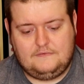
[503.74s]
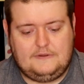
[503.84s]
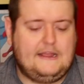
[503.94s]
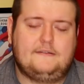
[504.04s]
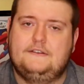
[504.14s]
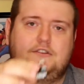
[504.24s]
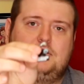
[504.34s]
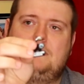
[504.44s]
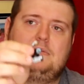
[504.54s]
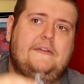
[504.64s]
Yeah, there's no
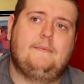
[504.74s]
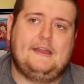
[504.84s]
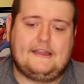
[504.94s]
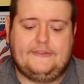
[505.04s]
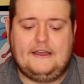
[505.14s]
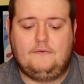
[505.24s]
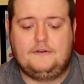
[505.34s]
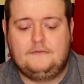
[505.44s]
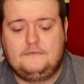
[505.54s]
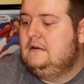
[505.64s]
number on the back of that one.
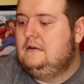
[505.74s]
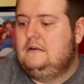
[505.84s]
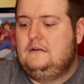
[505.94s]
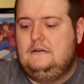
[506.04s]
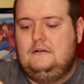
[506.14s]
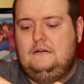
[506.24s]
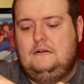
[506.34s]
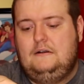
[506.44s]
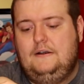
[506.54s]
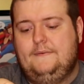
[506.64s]

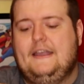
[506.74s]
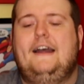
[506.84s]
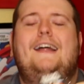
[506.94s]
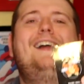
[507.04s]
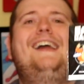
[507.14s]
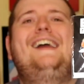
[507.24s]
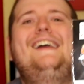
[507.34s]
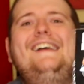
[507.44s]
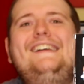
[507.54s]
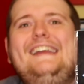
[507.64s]
Then we got
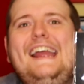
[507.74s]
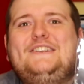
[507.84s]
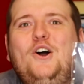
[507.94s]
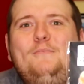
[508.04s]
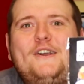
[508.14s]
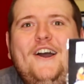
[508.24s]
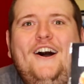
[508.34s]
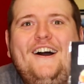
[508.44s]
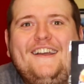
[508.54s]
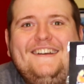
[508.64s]
it's Homer
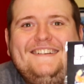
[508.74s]
Kong.